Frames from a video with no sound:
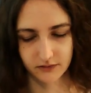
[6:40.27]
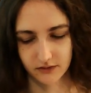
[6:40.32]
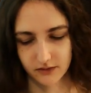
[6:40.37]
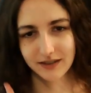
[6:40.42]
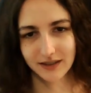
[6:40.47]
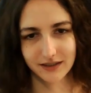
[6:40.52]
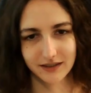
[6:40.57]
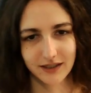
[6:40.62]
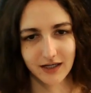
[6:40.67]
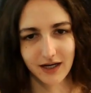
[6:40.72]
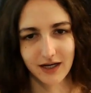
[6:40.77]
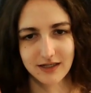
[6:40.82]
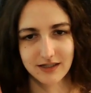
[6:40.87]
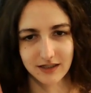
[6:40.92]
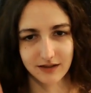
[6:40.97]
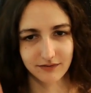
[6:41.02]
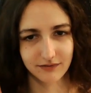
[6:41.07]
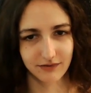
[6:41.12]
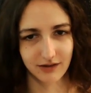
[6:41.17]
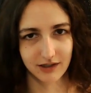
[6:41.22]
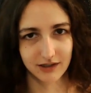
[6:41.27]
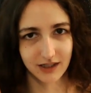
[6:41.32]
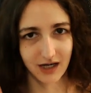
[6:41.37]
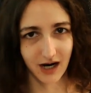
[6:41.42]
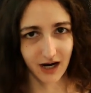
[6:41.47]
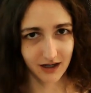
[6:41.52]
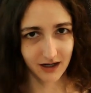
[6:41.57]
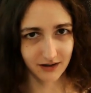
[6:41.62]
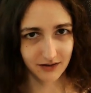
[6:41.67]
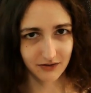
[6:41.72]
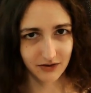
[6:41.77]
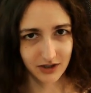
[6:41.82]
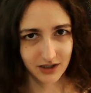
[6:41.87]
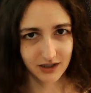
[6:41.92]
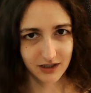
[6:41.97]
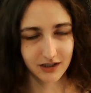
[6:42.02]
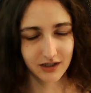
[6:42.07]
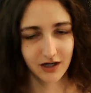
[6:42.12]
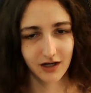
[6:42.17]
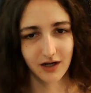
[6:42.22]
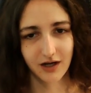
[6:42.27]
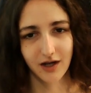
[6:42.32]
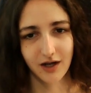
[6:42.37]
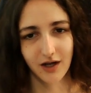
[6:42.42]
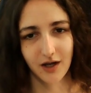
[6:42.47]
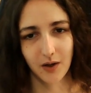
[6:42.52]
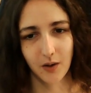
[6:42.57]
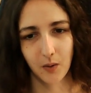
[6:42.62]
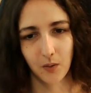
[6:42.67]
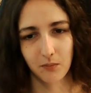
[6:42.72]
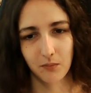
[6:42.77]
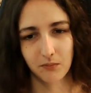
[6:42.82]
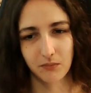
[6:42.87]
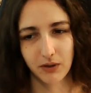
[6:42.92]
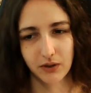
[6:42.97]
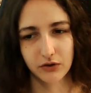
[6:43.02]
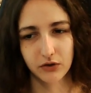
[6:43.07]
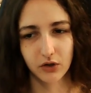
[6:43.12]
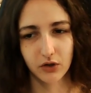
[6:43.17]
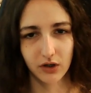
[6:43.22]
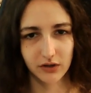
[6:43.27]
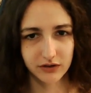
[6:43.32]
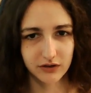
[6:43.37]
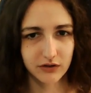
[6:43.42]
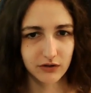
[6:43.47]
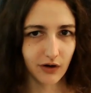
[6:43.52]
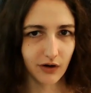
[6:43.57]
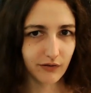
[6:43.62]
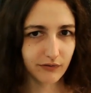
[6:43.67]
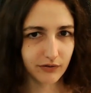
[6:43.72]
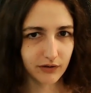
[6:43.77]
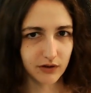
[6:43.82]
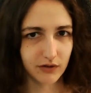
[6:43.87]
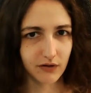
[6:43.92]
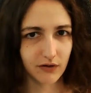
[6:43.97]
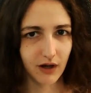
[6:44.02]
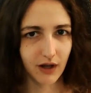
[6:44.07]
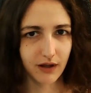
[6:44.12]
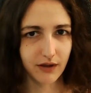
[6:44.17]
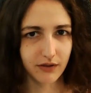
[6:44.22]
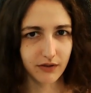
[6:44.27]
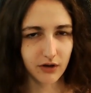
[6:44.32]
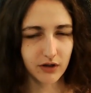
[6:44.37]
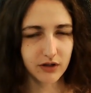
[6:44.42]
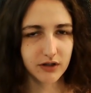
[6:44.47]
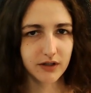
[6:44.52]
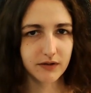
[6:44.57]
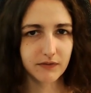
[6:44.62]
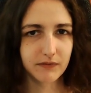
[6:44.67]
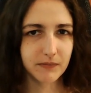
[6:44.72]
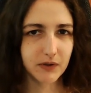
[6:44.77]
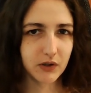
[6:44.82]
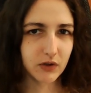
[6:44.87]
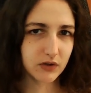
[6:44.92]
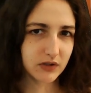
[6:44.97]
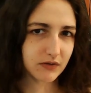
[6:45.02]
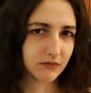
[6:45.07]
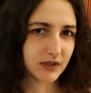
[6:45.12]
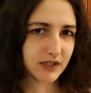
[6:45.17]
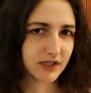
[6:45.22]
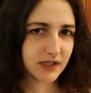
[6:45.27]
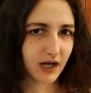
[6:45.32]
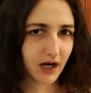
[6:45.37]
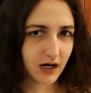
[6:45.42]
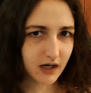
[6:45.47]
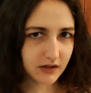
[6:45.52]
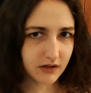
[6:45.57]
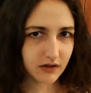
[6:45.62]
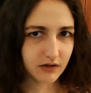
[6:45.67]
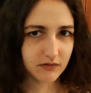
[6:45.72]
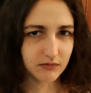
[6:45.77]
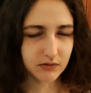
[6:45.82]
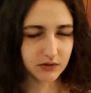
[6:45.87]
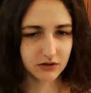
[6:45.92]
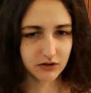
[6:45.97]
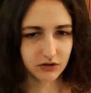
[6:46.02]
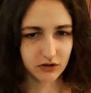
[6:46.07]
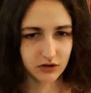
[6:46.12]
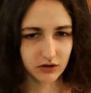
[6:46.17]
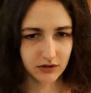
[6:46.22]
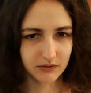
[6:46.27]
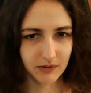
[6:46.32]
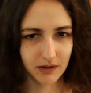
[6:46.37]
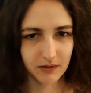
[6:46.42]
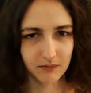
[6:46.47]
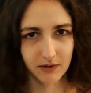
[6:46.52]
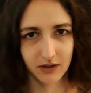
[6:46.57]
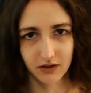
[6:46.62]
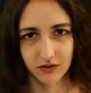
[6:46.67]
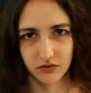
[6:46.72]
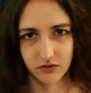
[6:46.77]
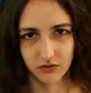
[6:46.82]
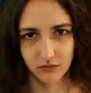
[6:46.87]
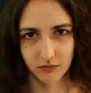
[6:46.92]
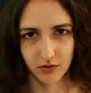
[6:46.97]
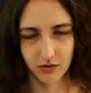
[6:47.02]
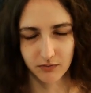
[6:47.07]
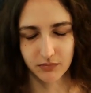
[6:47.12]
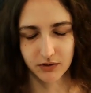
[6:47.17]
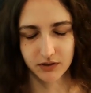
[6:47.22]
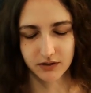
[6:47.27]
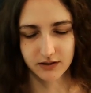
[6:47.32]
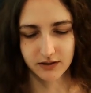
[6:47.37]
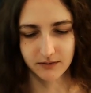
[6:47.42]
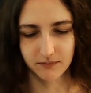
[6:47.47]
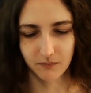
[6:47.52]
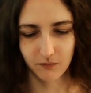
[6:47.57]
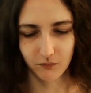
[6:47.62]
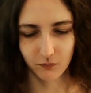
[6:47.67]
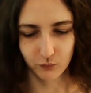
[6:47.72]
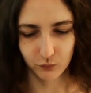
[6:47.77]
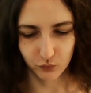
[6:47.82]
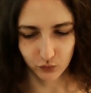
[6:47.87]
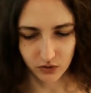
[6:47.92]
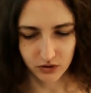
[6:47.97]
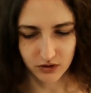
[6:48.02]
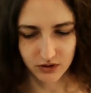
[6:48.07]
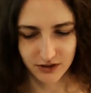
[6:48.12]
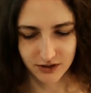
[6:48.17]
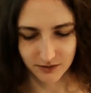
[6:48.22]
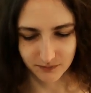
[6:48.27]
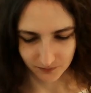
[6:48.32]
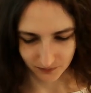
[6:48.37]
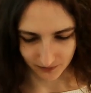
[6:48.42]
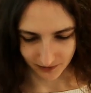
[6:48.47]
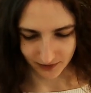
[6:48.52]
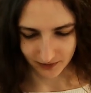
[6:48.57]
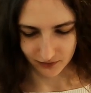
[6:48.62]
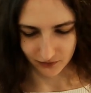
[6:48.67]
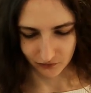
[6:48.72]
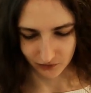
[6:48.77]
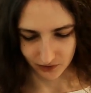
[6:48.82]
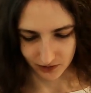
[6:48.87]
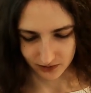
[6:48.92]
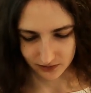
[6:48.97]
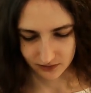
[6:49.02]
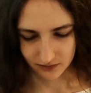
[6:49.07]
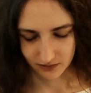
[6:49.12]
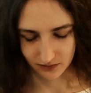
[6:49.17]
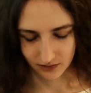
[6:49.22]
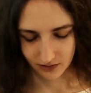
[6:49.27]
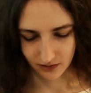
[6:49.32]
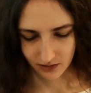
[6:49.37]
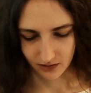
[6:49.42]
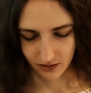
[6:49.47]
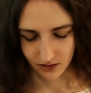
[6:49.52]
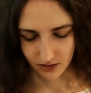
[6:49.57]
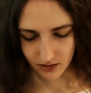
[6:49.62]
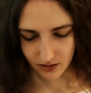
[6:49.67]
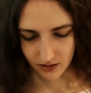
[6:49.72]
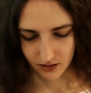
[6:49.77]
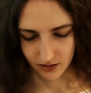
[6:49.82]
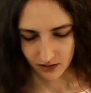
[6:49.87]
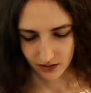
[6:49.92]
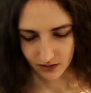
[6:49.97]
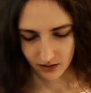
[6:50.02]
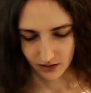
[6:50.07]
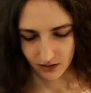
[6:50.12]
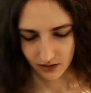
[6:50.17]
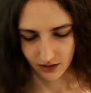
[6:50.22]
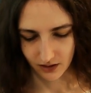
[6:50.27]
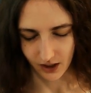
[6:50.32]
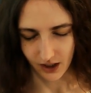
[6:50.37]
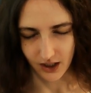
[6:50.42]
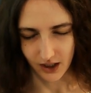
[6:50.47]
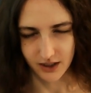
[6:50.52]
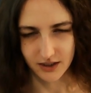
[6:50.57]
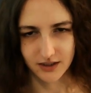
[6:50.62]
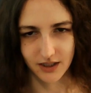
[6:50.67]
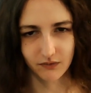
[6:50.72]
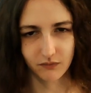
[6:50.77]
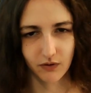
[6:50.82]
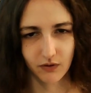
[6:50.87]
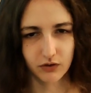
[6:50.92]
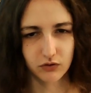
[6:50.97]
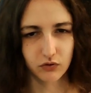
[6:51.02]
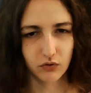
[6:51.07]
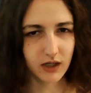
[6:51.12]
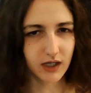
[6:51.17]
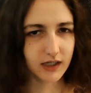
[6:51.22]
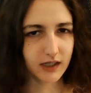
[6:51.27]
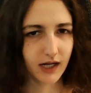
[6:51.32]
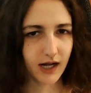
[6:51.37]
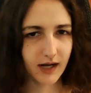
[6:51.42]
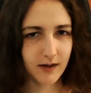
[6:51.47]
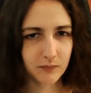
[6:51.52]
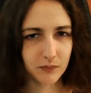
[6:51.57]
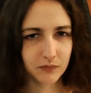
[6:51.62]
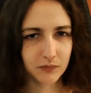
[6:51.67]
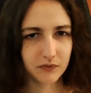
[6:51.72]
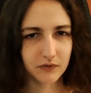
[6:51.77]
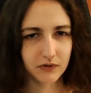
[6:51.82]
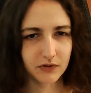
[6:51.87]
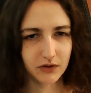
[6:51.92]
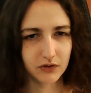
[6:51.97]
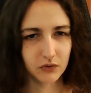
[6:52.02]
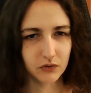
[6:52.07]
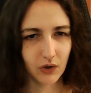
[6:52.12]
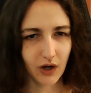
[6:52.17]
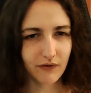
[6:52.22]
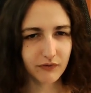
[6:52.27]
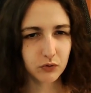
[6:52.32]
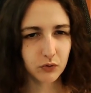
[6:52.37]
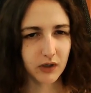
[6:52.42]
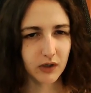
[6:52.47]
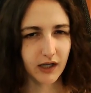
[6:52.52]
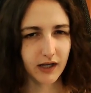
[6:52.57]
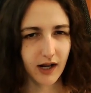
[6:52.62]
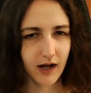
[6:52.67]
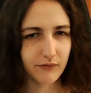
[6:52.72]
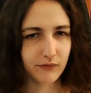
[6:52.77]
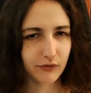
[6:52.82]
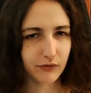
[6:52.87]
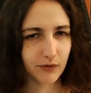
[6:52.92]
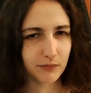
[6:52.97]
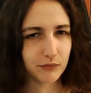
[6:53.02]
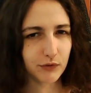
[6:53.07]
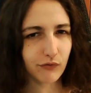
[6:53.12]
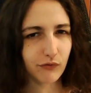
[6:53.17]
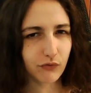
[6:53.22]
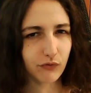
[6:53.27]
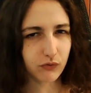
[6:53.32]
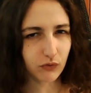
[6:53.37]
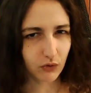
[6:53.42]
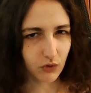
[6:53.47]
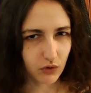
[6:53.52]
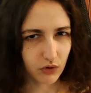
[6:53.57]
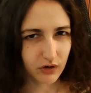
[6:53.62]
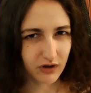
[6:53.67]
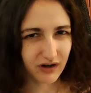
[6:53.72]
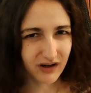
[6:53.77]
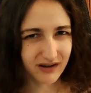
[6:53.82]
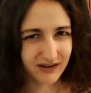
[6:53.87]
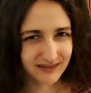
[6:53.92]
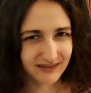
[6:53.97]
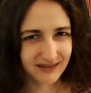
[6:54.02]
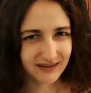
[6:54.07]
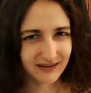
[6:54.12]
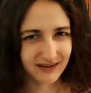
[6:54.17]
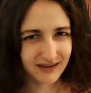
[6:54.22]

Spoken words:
In that case, it felt harder, but not uncomfortable. I thought that because it was harder, it would hurt my back and so on. But the worst part of it is that when you get up, you have to get up from the floor.